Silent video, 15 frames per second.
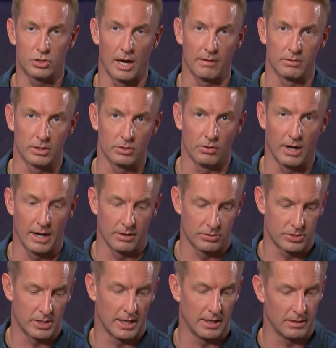traveling to Ohio
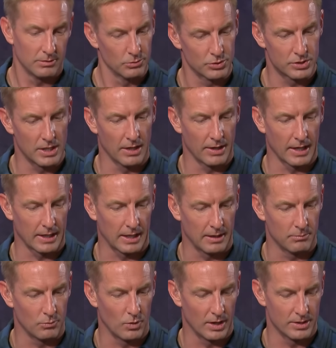State. We'll see how that
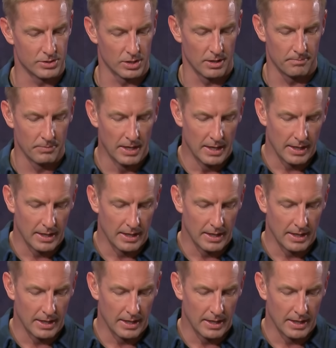game winds up.